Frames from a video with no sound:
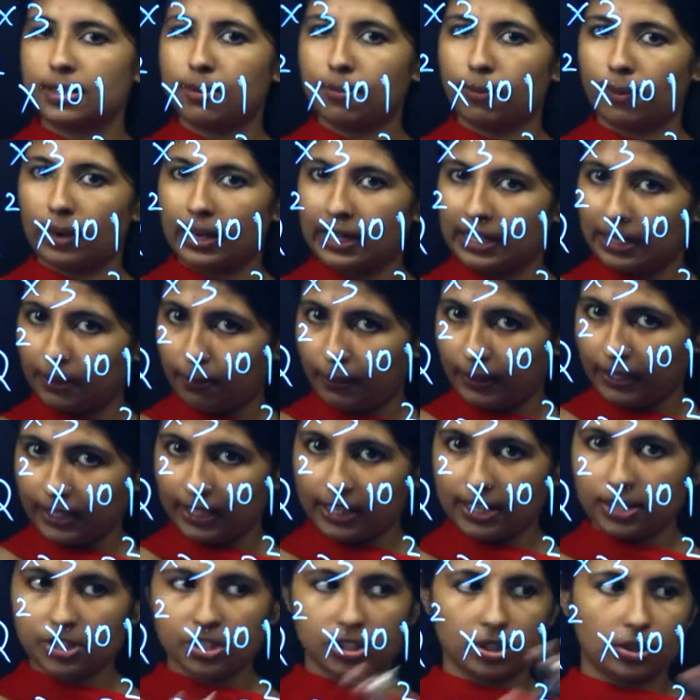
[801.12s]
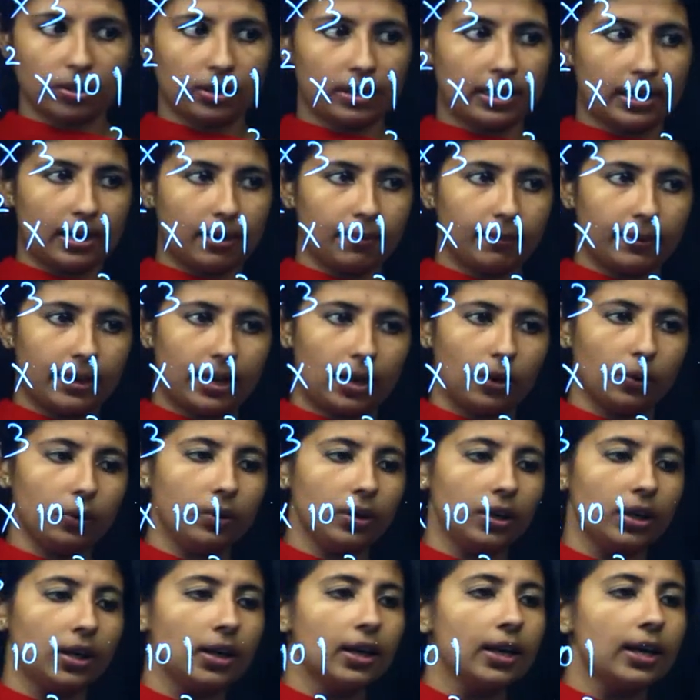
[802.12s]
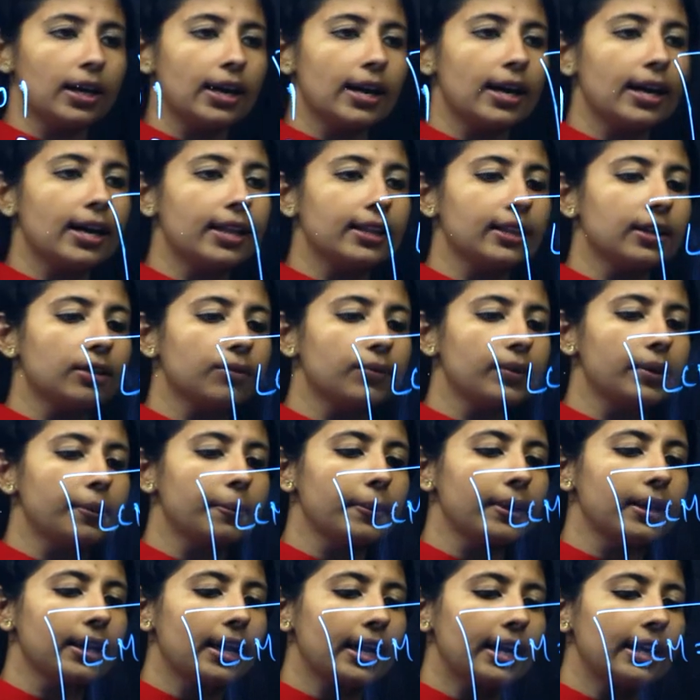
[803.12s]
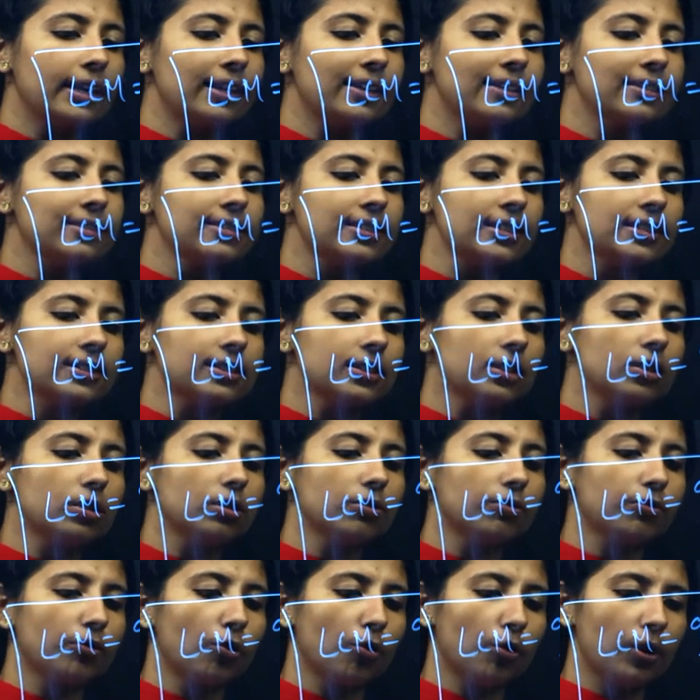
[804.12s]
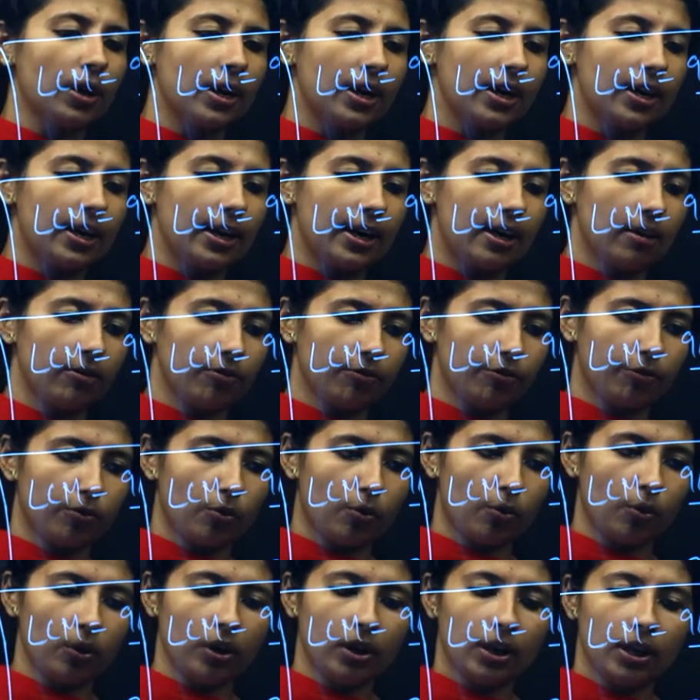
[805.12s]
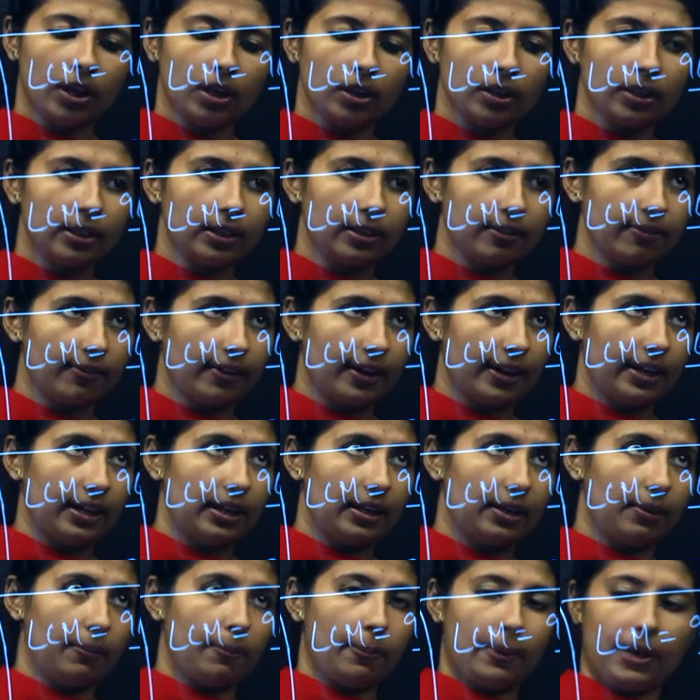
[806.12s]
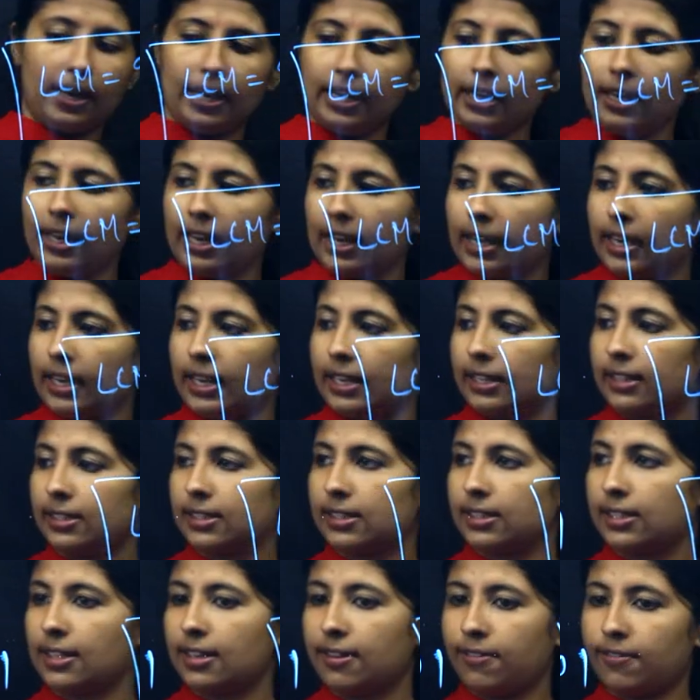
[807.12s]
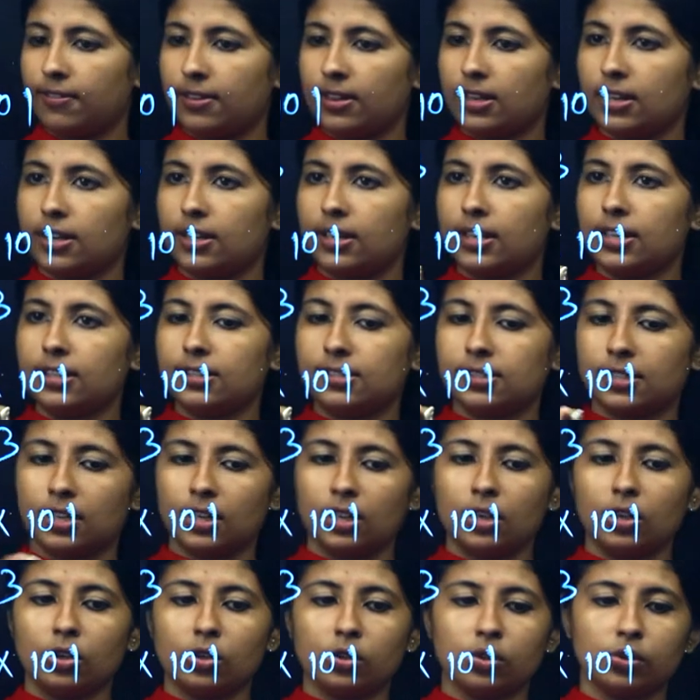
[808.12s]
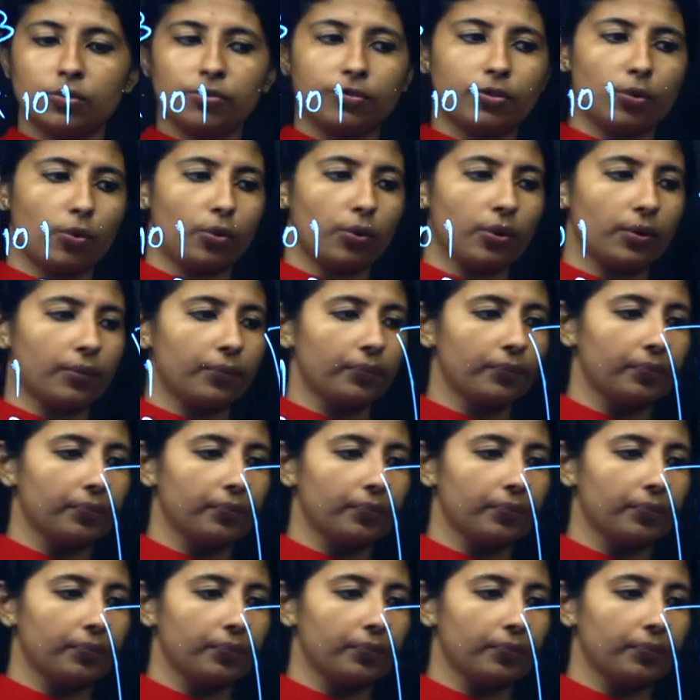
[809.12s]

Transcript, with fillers: in multiplication, will come down, and it would be 96 into 404 divided by HCF here is 4.